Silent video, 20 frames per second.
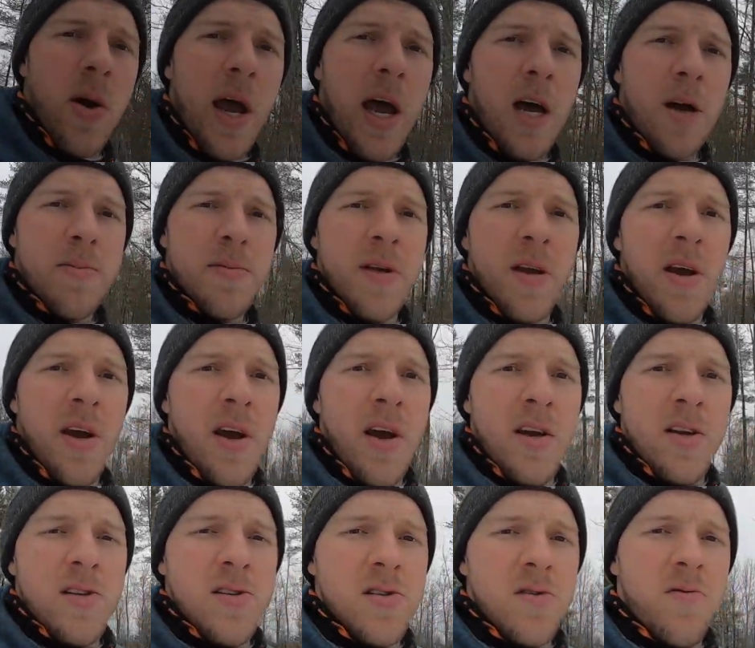helped.
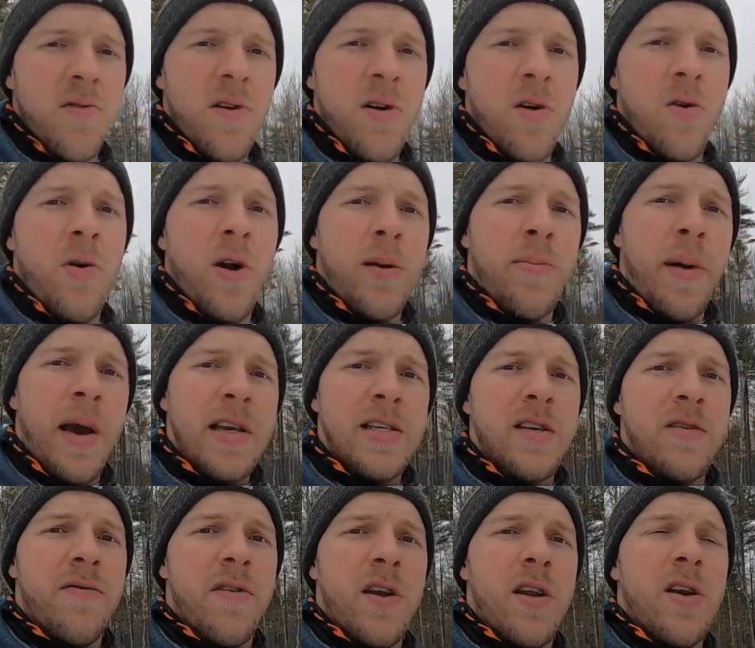Just a real quick
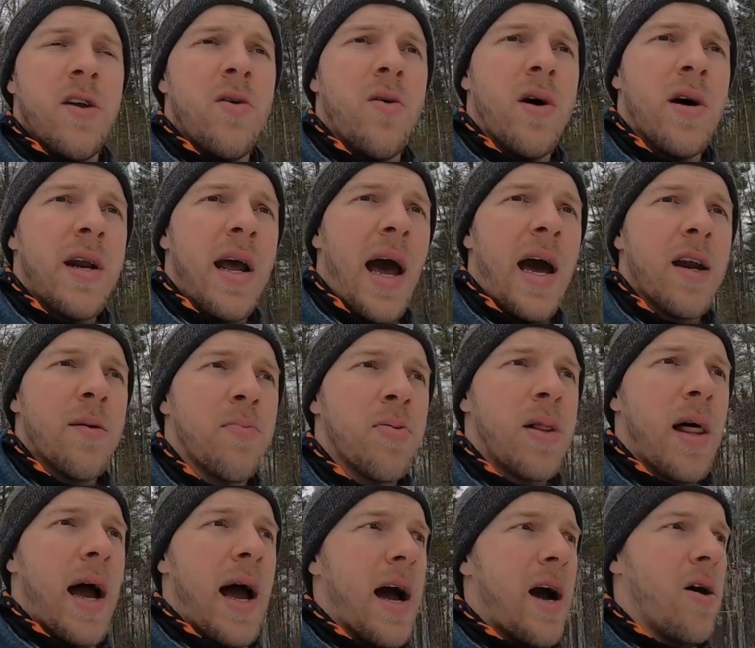basic video on how to
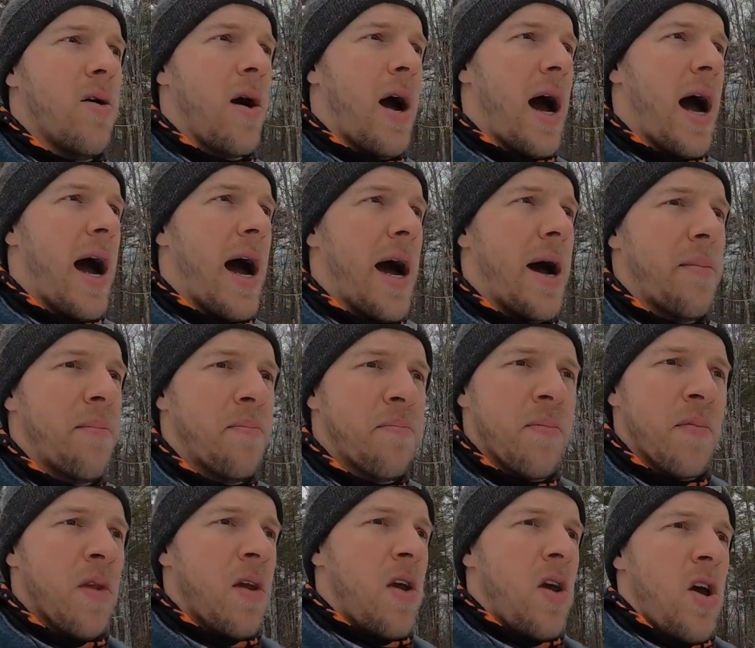plow. Um,
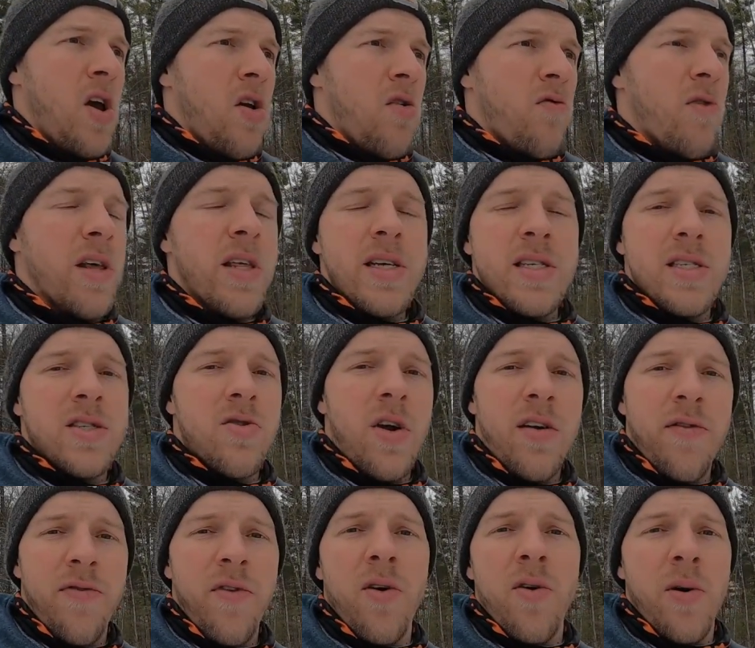really
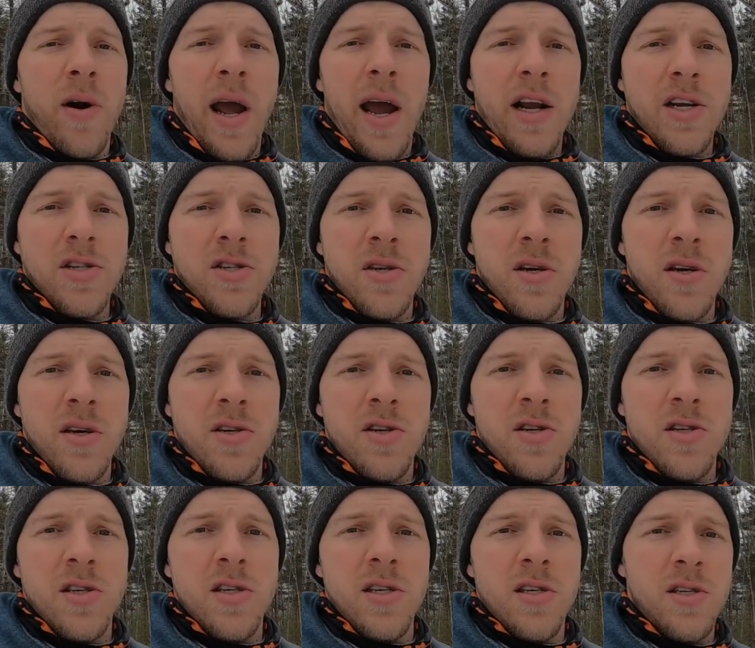straightforward, actually.
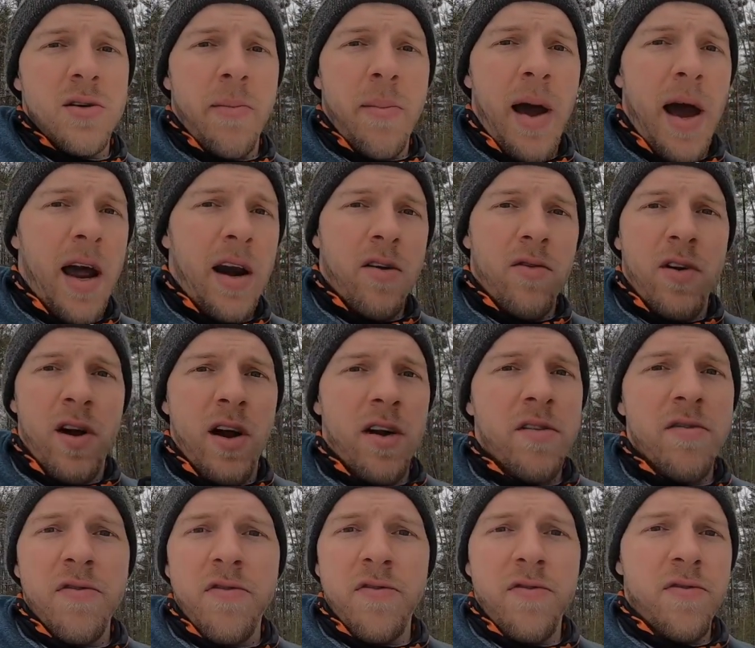Just it's a matter
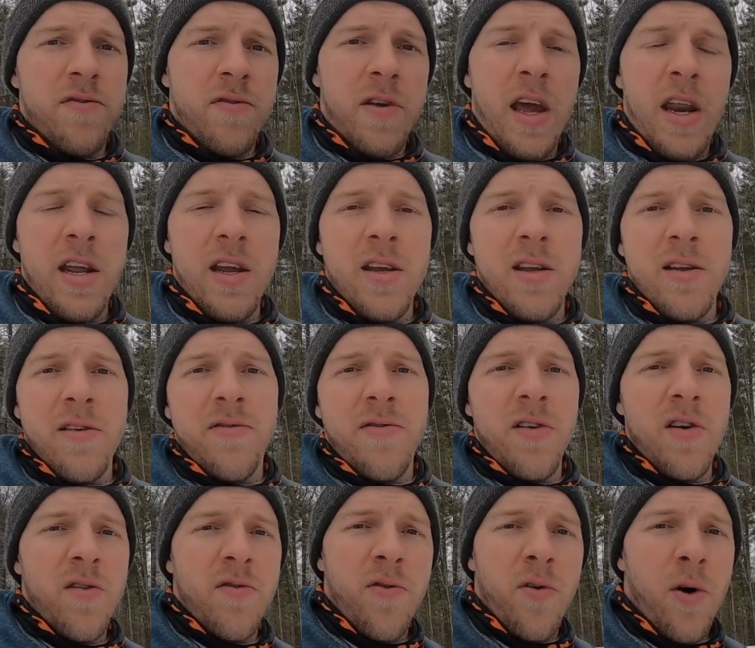of getting the
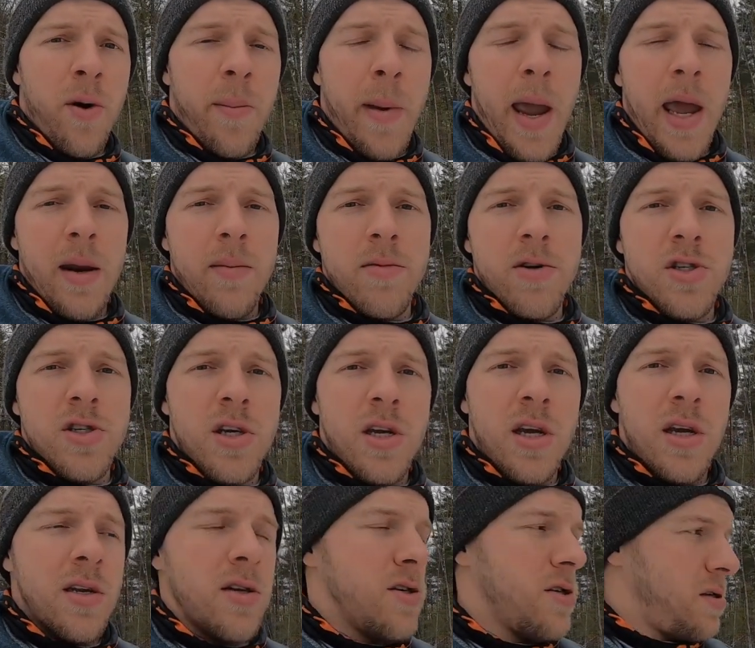feel for it, man and
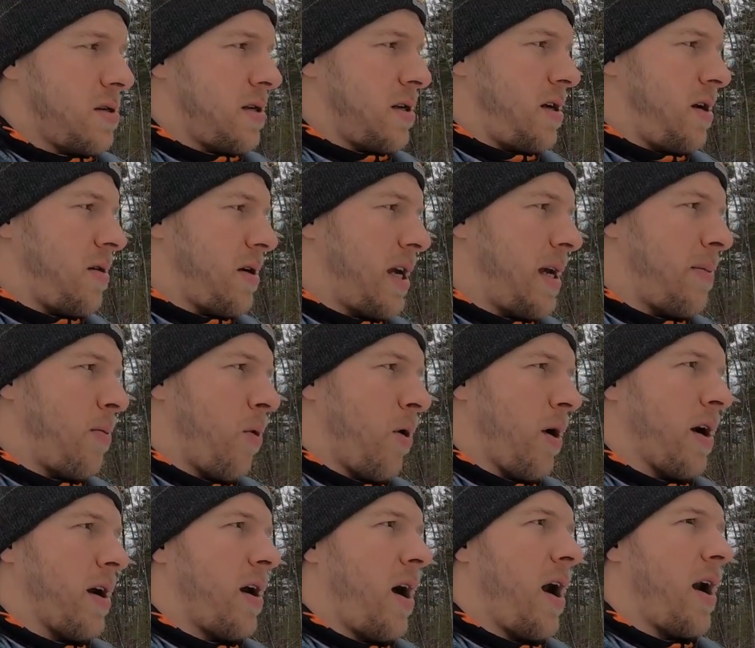machine. Just, you know, keep
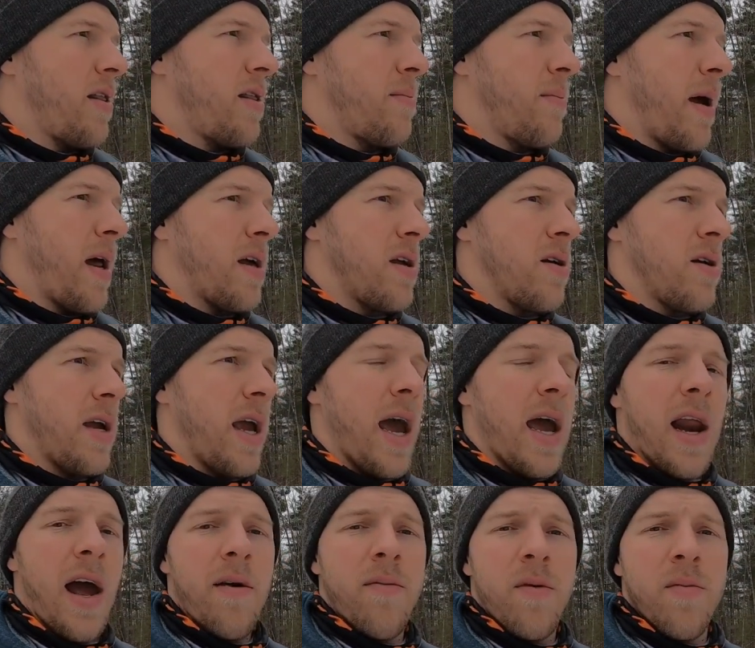working on it, the better you get.
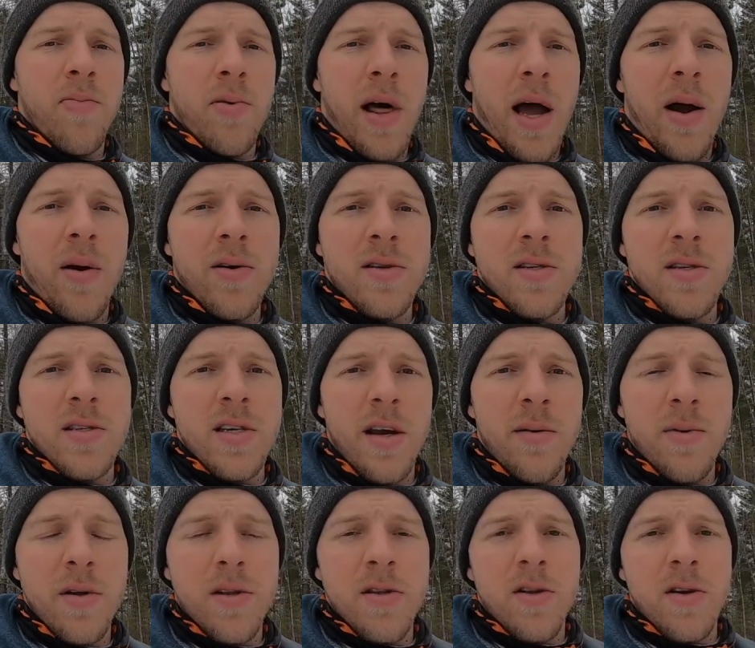I've been plowing since I've
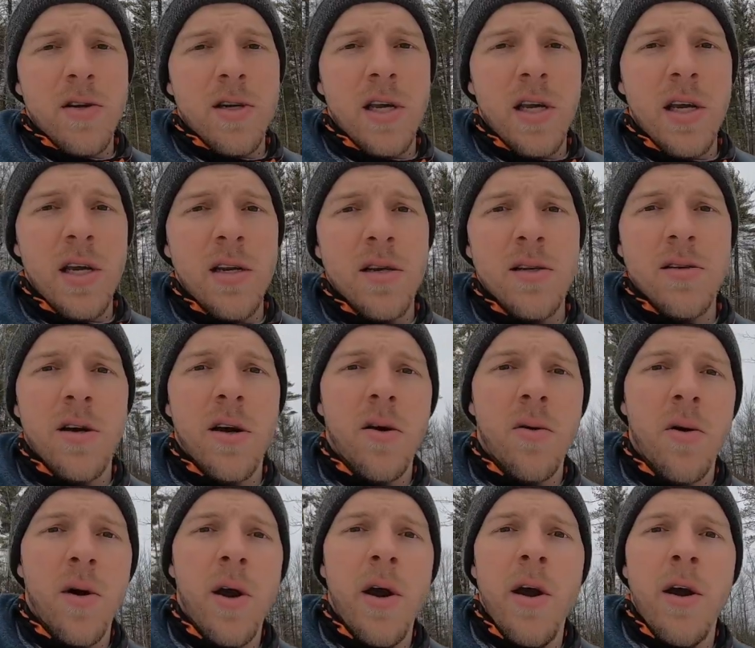been thirteen, so
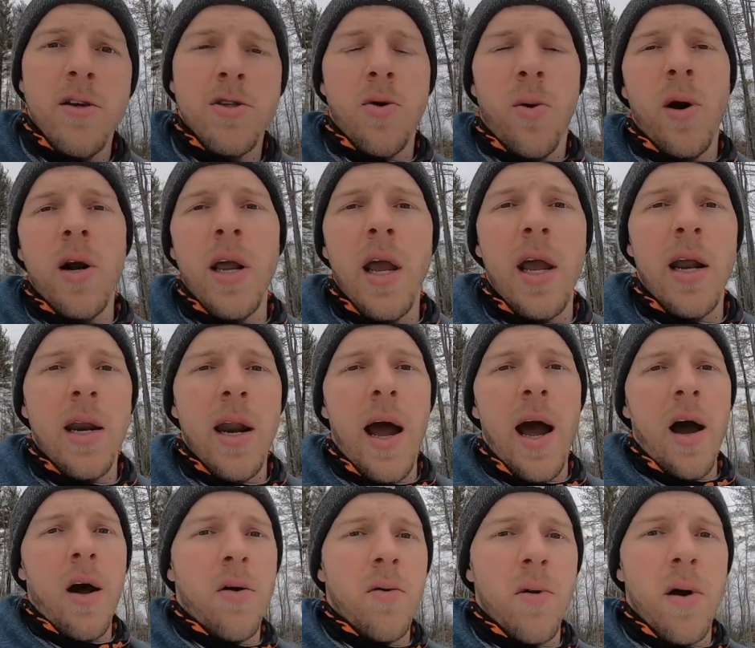twenty-eight
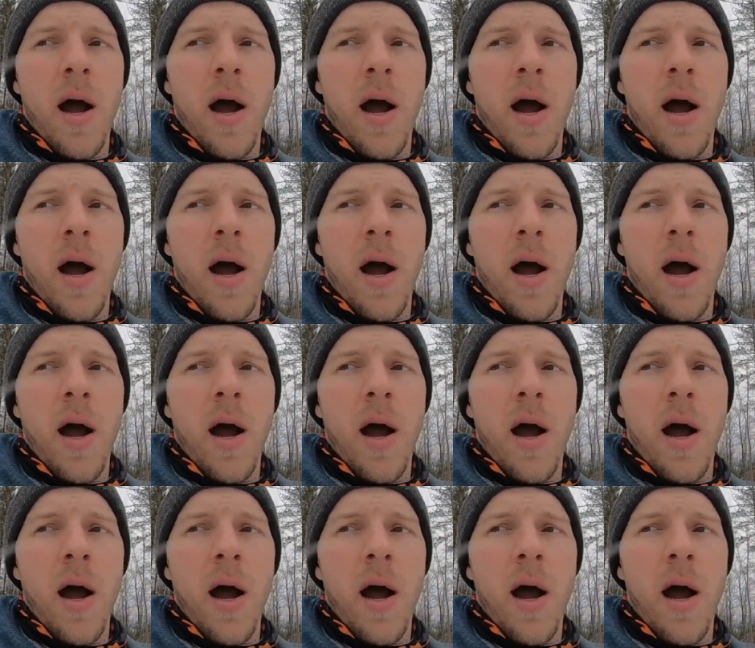now.